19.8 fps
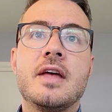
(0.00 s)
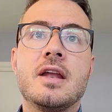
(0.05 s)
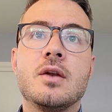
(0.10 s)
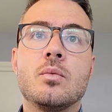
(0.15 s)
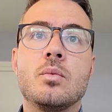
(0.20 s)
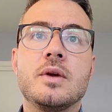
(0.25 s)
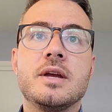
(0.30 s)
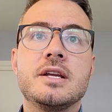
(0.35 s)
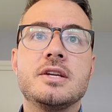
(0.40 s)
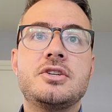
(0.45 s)

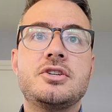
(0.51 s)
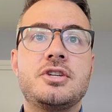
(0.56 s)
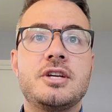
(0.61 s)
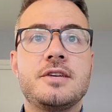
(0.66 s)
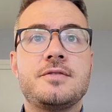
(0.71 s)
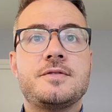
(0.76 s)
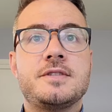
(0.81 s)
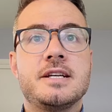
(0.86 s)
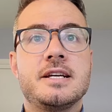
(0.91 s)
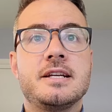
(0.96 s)
then we
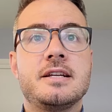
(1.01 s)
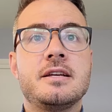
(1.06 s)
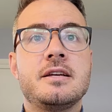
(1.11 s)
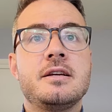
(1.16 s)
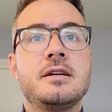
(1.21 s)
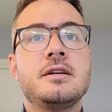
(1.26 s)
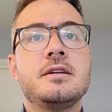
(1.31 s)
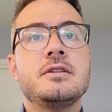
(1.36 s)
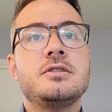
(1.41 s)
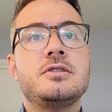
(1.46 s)
shifted
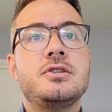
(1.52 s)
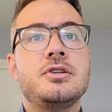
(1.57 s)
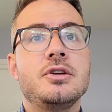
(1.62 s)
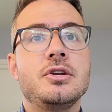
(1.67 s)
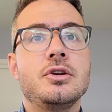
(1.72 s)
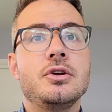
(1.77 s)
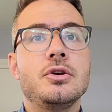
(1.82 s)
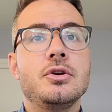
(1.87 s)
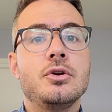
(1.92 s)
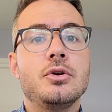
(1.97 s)

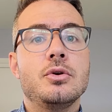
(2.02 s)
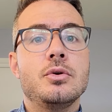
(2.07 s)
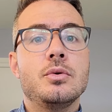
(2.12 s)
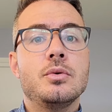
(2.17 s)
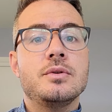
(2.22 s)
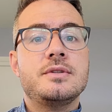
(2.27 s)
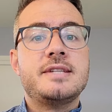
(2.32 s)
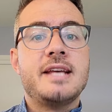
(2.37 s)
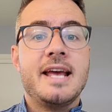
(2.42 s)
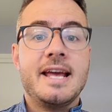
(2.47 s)

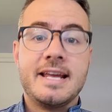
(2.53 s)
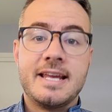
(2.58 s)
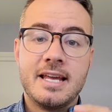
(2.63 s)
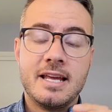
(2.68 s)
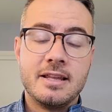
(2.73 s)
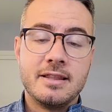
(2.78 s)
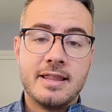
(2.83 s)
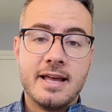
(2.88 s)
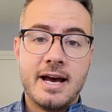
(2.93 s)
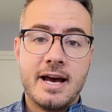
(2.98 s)
to
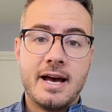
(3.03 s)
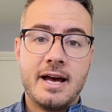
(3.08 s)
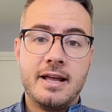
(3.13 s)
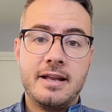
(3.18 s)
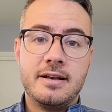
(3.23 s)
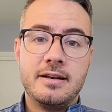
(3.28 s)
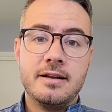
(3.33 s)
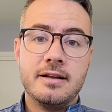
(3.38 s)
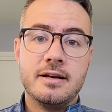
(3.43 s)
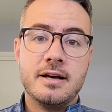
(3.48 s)
taking
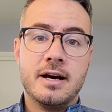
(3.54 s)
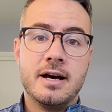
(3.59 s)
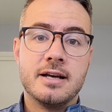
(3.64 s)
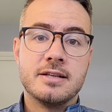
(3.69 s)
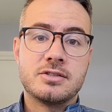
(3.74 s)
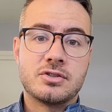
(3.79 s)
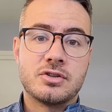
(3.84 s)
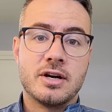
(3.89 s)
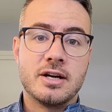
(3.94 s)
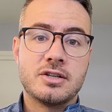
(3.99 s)
that
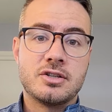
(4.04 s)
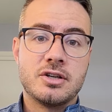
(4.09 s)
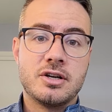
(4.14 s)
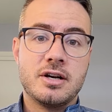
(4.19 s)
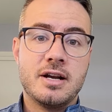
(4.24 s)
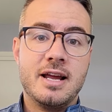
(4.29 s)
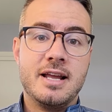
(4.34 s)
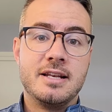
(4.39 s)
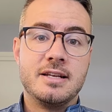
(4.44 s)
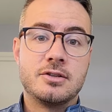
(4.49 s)

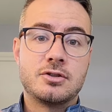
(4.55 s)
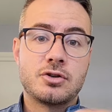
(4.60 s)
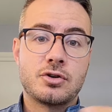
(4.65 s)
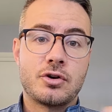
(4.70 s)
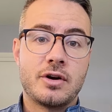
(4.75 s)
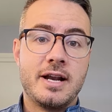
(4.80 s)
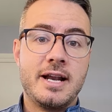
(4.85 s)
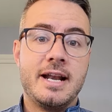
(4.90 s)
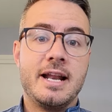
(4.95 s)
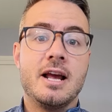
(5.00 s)
structure and
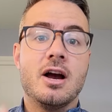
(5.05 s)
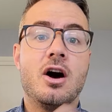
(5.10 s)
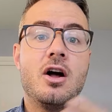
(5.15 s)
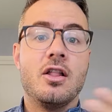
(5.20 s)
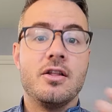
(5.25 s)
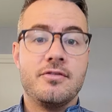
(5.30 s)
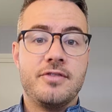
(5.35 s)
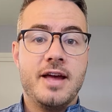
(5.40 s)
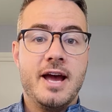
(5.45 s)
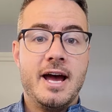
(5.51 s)
training
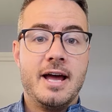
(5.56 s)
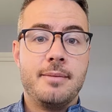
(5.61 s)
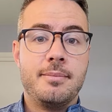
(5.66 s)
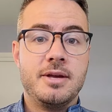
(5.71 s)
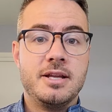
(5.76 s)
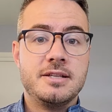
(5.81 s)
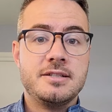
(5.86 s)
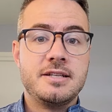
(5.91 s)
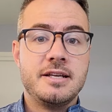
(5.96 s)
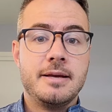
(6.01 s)
all of the
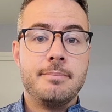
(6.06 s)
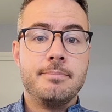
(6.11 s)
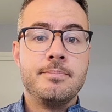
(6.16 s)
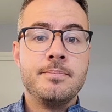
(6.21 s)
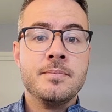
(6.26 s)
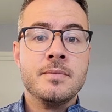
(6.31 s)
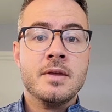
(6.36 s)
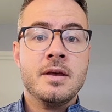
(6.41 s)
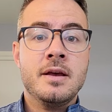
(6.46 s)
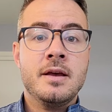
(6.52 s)
admin team.
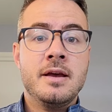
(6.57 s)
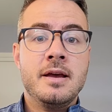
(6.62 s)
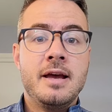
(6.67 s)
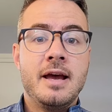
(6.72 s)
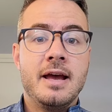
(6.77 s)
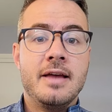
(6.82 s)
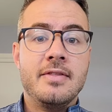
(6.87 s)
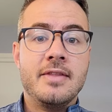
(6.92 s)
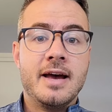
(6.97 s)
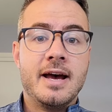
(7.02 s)

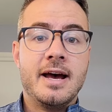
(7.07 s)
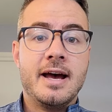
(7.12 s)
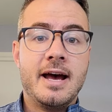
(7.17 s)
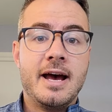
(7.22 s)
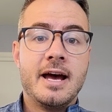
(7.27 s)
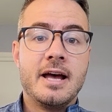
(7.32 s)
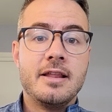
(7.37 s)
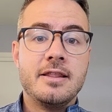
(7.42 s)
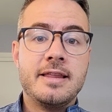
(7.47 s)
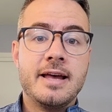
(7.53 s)
And
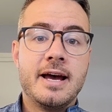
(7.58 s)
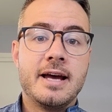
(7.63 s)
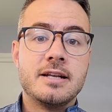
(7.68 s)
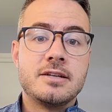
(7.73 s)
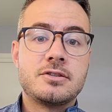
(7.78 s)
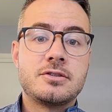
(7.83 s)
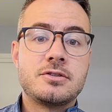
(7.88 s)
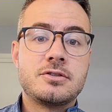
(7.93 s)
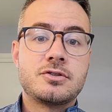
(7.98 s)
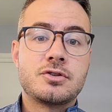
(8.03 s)

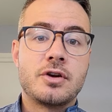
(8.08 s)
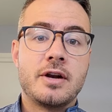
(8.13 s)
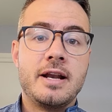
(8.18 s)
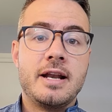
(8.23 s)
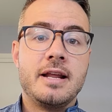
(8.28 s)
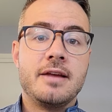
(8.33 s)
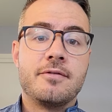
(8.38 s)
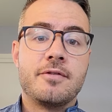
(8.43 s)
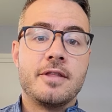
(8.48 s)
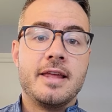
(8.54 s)
that
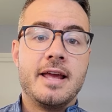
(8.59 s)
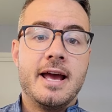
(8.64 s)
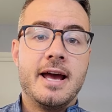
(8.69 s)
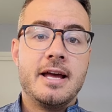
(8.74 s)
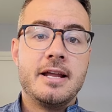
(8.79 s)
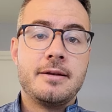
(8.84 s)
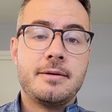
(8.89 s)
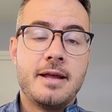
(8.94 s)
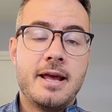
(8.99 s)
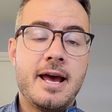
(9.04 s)
training for the
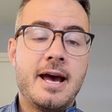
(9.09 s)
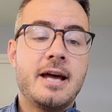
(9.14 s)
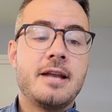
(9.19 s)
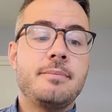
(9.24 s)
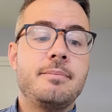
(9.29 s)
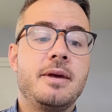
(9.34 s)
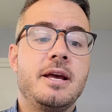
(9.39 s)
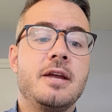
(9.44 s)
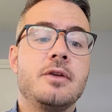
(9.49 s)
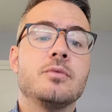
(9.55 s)

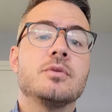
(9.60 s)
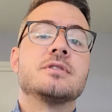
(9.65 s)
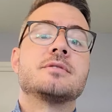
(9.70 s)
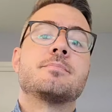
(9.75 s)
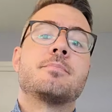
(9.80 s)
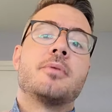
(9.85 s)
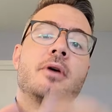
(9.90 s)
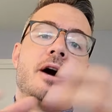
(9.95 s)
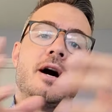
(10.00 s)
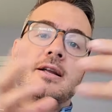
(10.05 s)
admin was
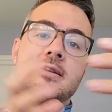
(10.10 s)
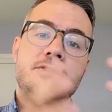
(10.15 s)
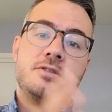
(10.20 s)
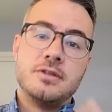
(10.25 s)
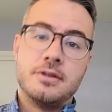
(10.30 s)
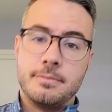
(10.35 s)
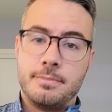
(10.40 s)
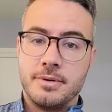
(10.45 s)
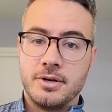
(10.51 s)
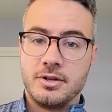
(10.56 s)
brought
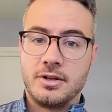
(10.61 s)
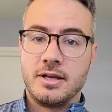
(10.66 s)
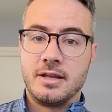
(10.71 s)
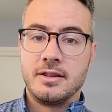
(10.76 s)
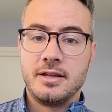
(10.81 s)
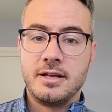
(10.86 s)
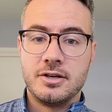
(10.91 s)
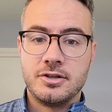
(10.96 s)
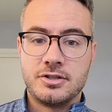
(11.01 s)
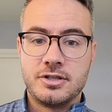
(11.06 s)
to the building
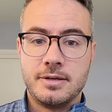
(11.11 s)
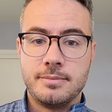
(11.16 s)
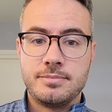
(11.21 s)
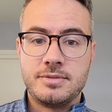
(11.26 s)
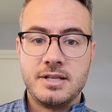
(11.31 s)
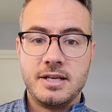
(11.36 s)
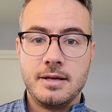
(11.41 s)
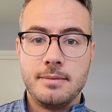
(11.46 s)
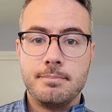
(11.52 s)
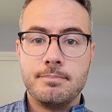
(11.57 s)
leadership
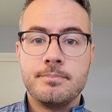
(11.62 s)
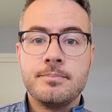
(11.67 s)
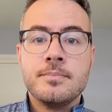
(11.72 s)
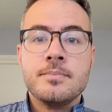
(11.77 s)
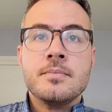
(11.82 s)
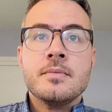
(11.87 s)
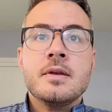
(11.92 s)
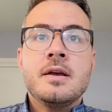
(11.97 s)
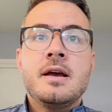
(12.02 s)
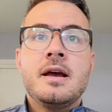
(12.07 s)
team.
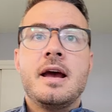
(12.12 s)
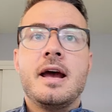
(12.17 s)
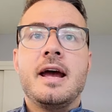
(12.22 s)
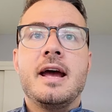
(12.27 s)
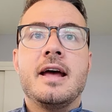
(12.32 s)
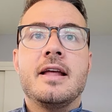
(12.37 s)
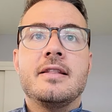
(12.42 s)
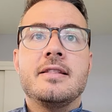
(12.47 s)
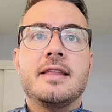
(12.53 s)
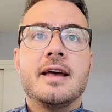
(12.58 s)

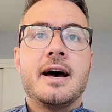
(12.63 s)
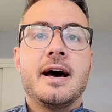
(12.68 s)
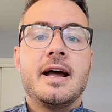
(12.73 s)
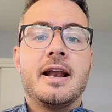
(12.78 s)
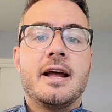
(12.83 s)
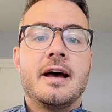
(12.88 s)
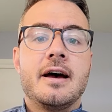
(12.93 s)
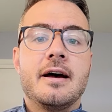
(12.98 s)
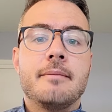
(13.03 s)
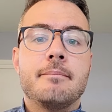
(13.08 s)
And
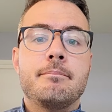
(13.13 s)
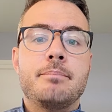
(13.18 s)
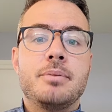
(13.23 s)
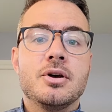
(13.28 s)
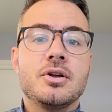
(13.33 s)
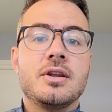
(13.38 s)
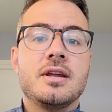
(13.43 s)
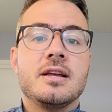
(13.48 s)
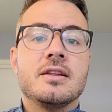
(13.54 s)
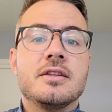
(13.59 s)
that
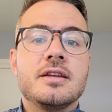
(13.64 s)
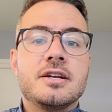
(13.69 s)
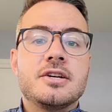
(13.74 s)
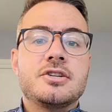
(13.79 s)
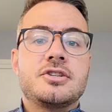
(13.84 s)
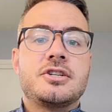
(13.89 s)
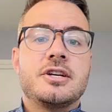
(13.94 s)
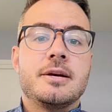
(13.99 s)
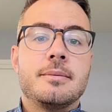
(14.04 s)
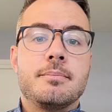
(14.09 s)
building
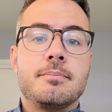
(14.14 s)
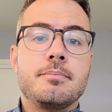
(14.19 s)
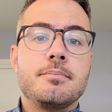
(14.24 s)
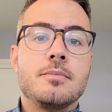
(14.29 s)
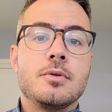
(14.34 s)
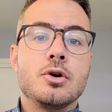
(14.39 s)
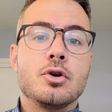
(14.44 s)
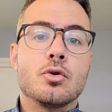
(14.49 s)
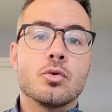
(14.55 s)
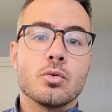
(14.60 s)
leadership
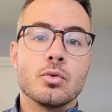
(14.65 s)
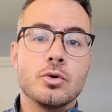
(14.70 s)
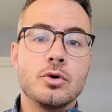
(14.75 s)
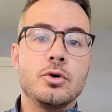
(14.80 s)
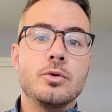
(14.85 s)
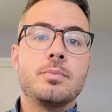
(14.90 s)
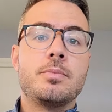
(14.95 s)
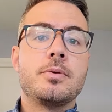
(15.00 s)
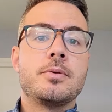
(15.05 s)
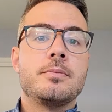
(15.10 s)

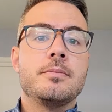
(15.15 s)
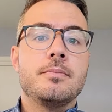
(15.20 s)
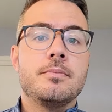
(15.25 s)
group